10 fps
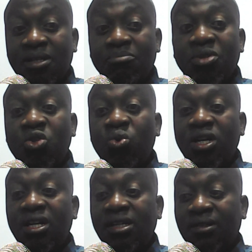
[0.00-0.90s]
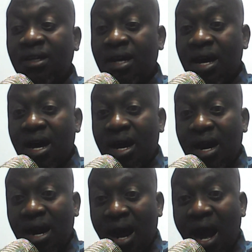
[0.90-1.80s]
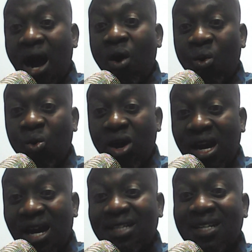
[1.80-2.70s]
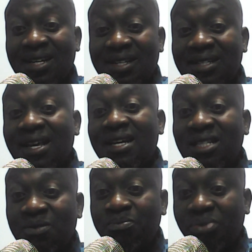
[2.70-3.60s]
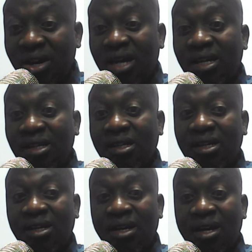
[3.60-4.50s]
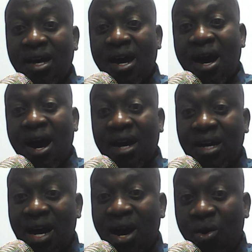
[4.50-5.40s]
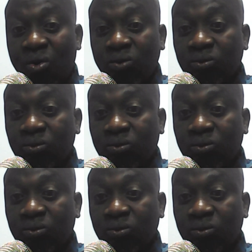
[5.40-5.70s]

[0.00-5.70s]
between how Latter-day Saints pray and how